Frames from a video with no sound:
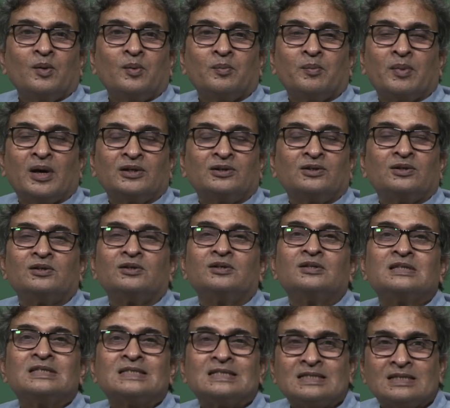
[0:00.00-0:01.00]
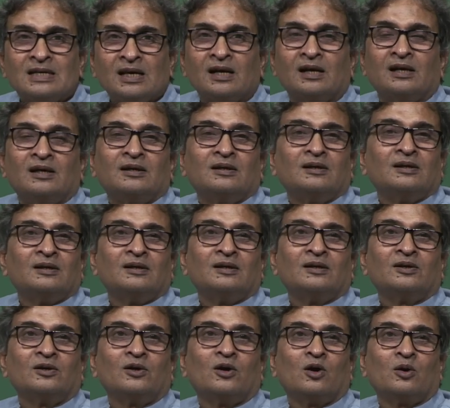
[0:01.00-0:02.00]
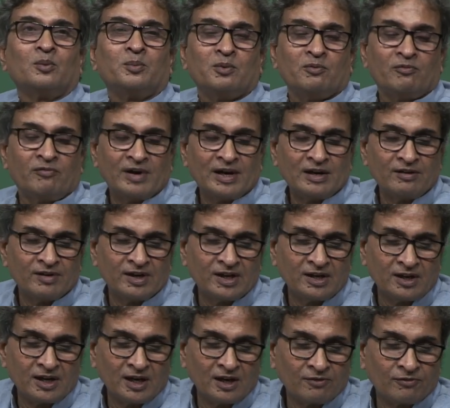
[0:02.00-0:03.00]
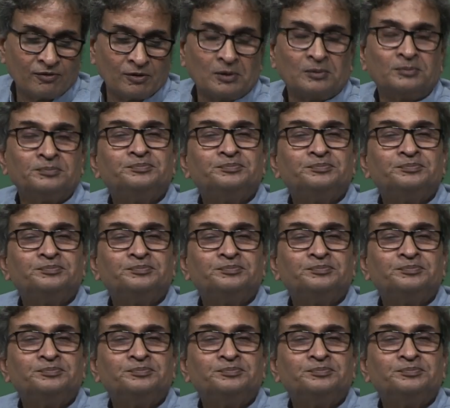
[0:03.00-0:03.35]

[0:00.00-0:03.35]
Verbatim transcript: but still you got to be very, very careful